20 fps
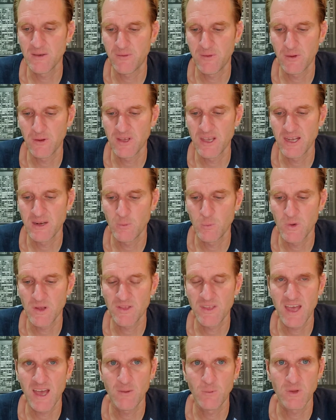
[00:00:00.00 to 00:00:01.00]
affiliated
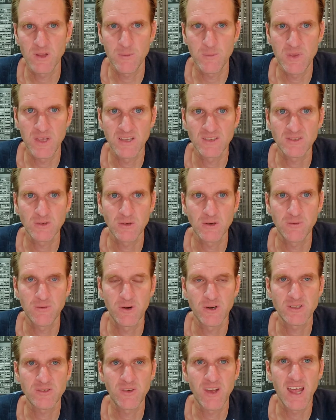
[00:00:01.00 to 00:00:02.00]
with that, with it being so
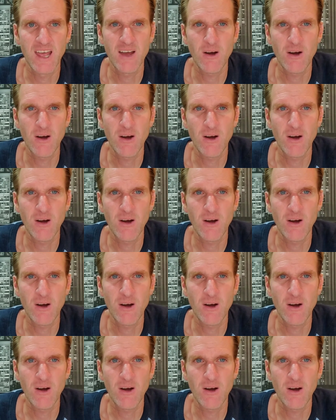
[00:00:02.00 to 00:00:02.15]
diversified.